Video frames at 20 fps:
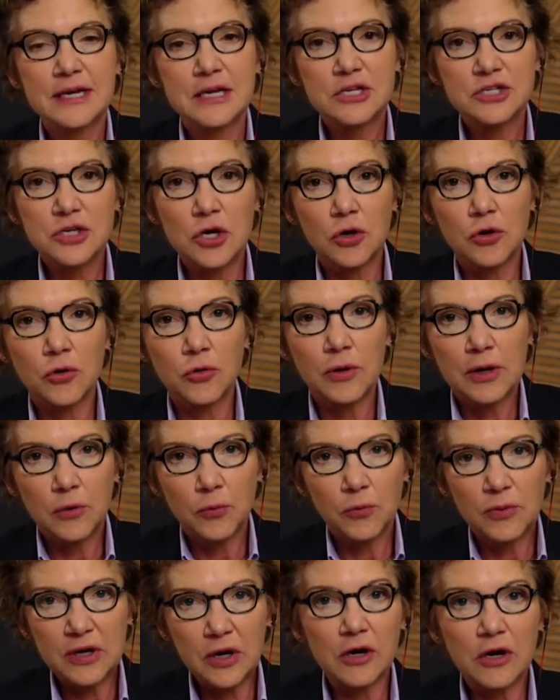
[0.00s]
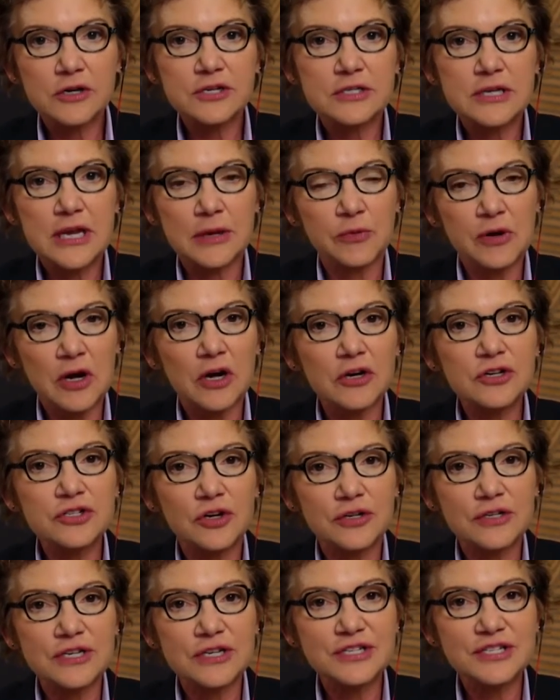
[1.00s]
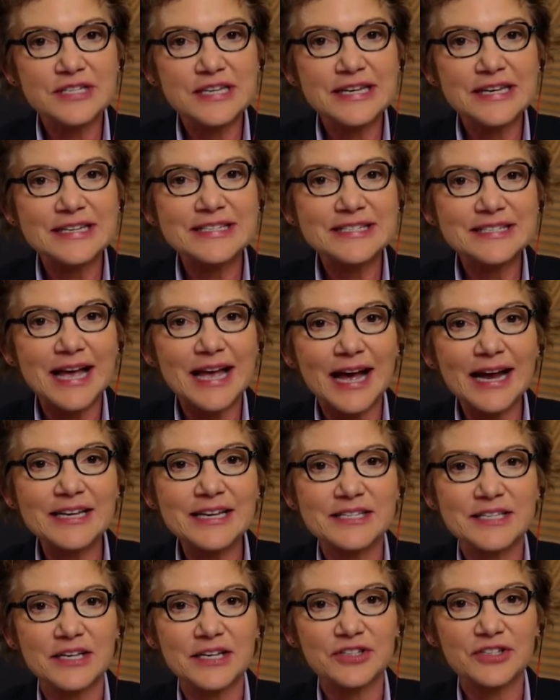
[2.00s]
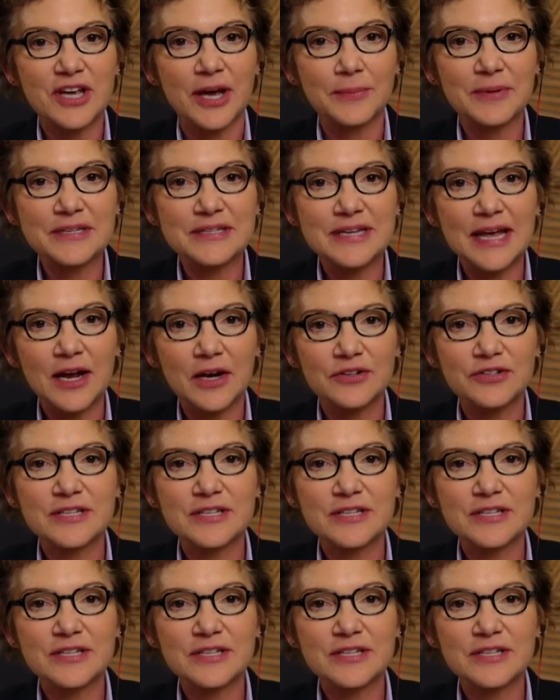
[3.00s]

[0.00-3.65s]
So we are starting to see signs that it's coming down.